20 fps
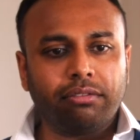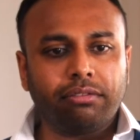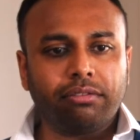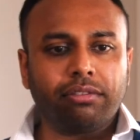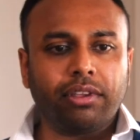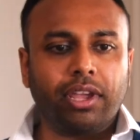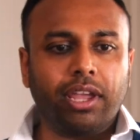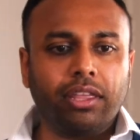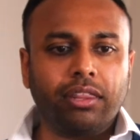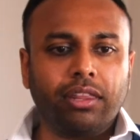
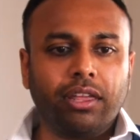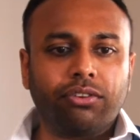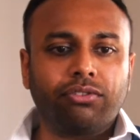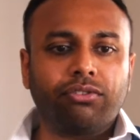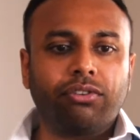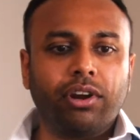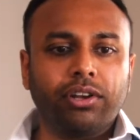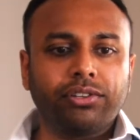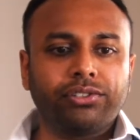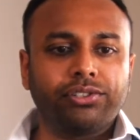saying that
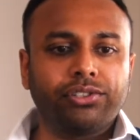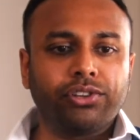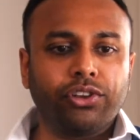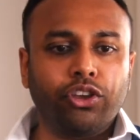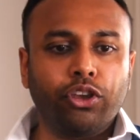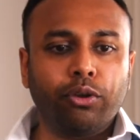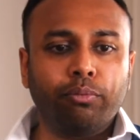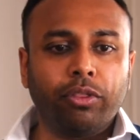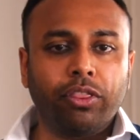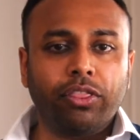trust is a
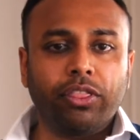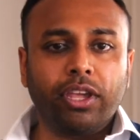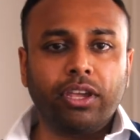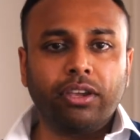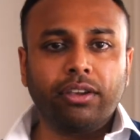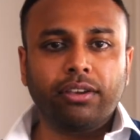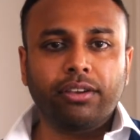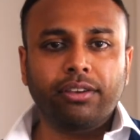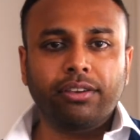human thing.